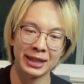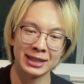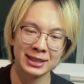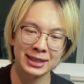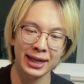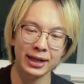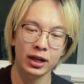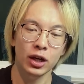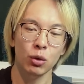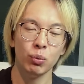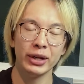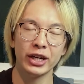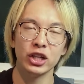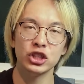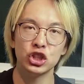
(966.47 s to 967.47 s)
instead, we
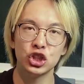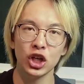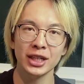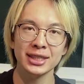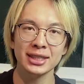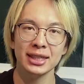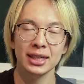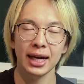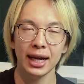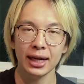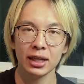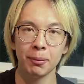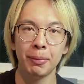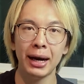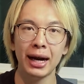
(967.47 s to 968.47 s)
could just
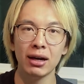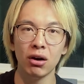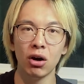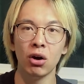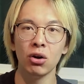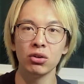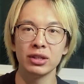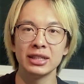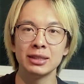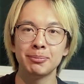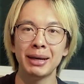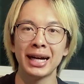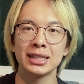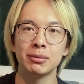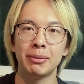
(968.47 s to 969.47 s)
compile all these
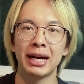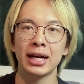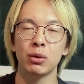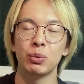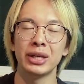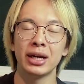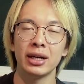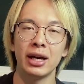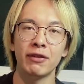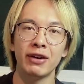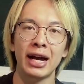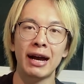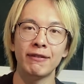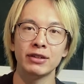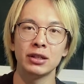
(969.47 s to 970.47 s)
back to back without ever
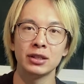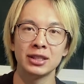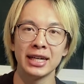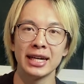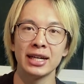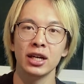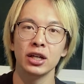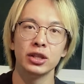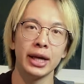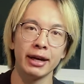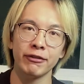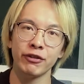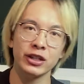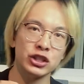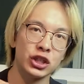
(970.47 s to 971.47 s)
having to take that
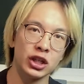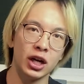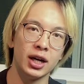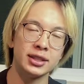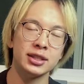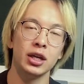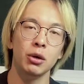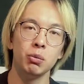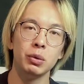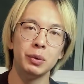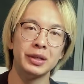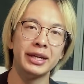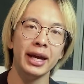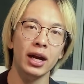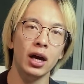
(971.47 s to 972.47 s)
friction cost, we would
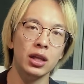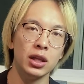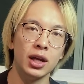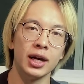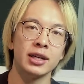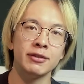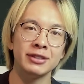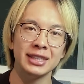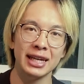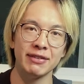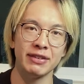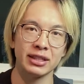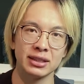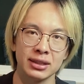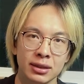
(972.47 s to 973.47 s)
get a lot of
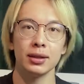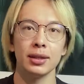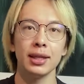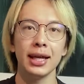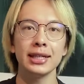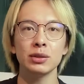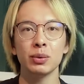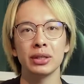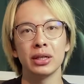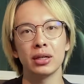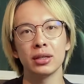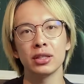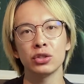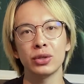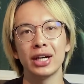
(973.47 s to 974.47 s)
savings. The last one here,
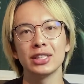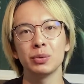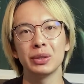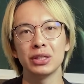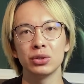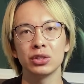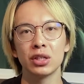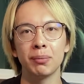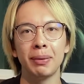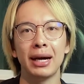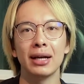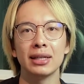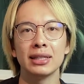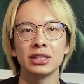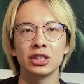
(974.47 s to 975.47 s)
the strategy we use to
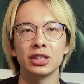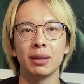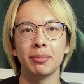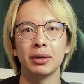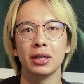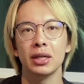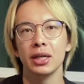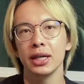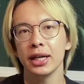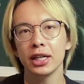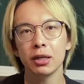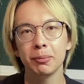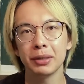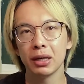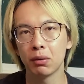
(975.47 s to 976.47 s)
compile each step. It
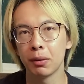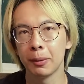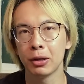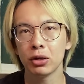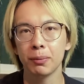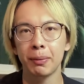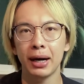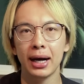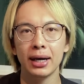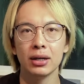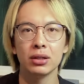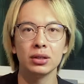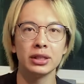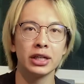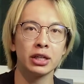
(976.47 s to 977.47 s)
could be a remote
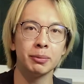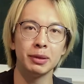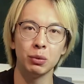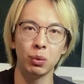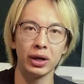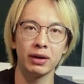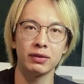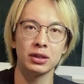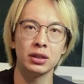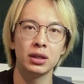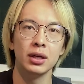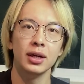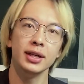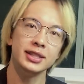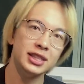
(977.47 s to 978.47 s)
compile, it could be whatever.
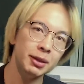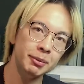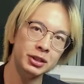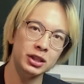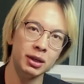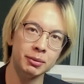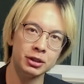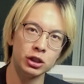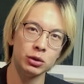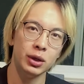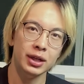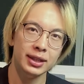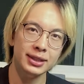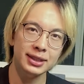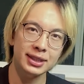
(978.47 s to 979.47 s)
Similar to number two,
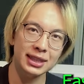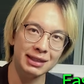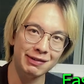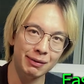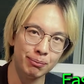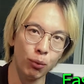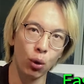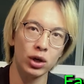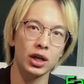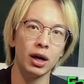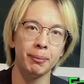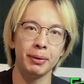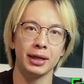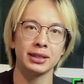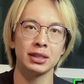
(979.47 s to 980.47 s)
this is even more
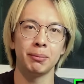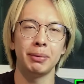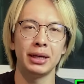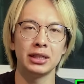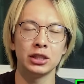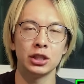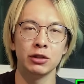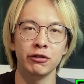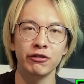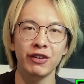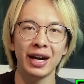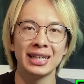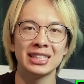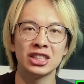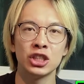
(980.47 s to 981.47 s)
complex compared to
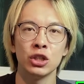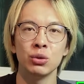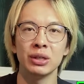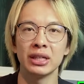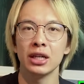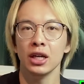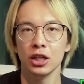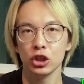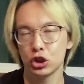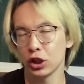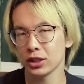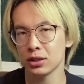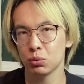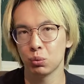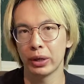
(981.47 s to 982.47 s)
fine-tuning
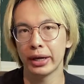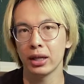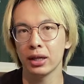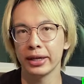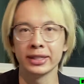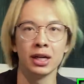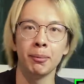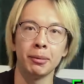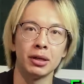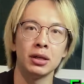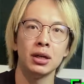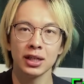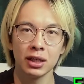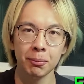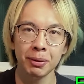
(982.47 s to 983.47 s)
just well a number.
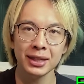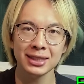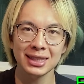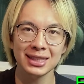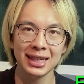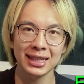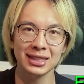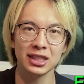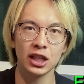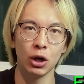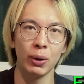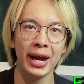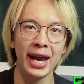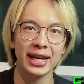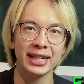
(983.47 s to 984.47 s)
Complexity tends to go
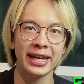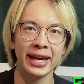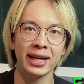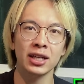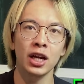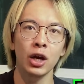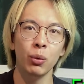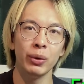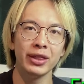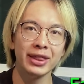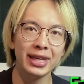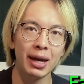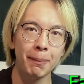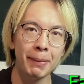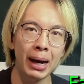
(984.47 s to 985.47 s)
hand in hand with
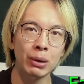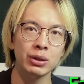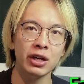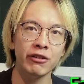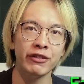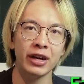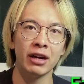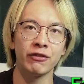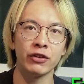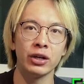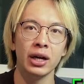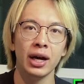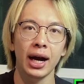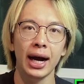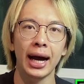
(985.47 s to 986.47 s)
the amount of effort
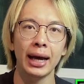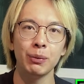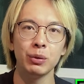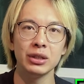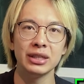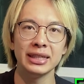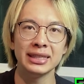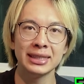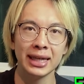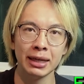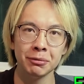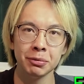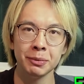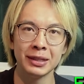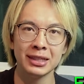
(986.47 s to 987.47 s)
I would need to
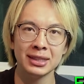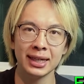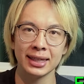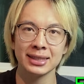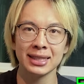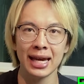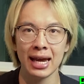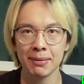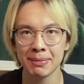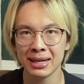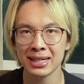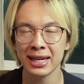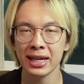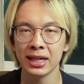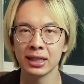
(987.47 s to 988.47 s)
implement, test, and
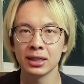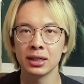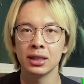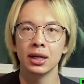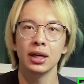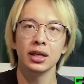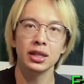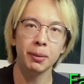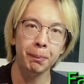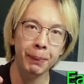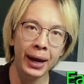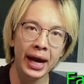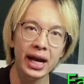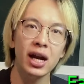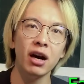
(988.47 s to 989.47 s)
maintain it. The
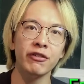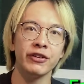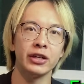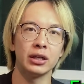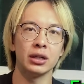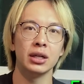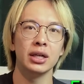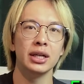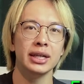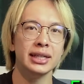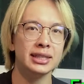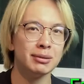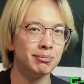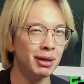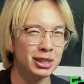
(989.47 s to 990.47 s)
payoff here
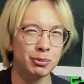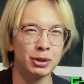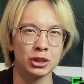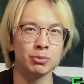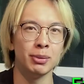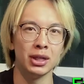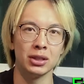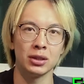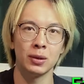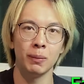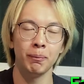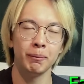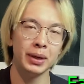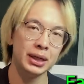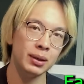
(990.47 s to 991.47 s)
is much, much smaller,
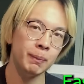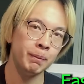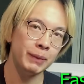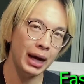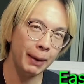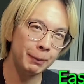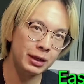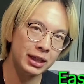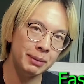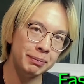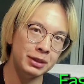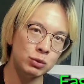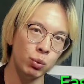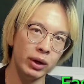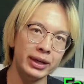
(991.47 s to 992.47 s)
but I'm going to keep
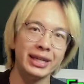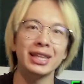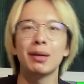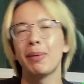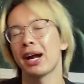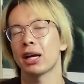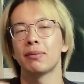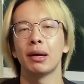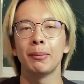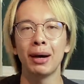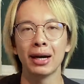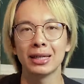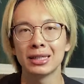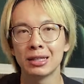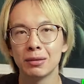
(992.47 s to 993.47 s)
this one in the back of my
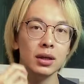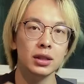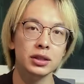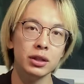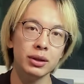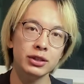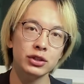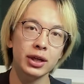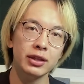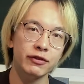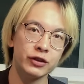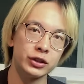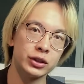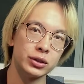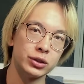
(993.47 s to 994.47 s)
mind. So let's try the
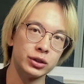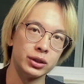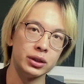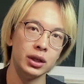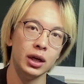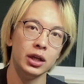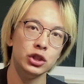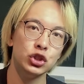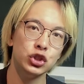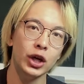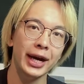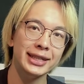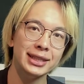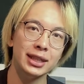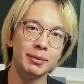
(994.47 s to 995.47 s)
first solution.
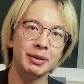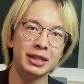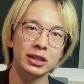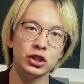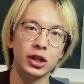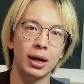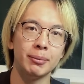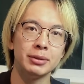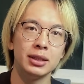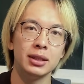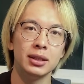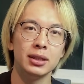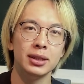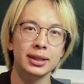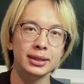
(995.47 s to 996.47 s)
Try to limit the jobs.
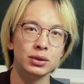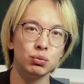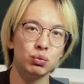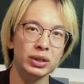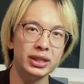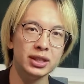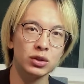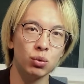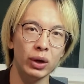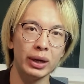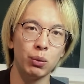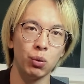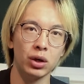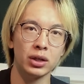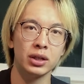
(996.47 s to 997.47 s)
This really doesn't
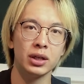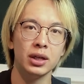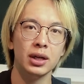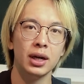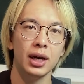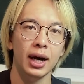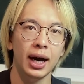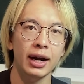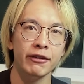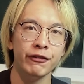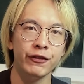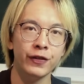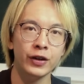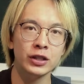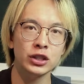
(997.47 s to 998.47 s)
quite work. I
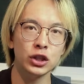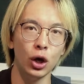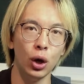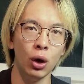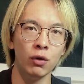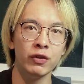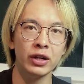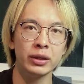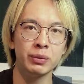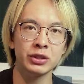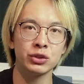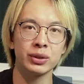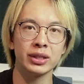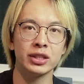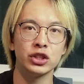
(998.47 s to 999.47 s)
first overly
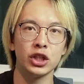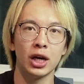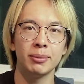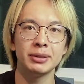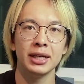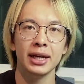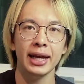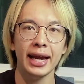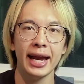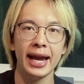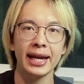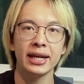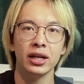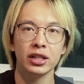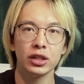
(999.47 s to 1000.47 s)
restrict the jobs
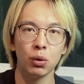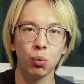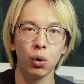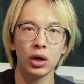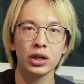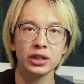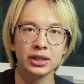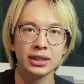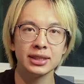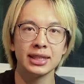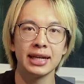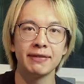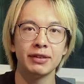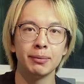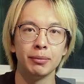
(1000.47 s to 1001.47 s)
and the workers to
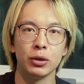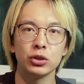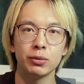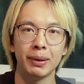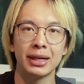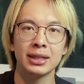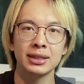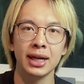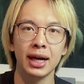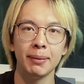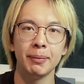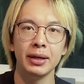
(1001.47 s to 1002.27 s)
save the most amount of time.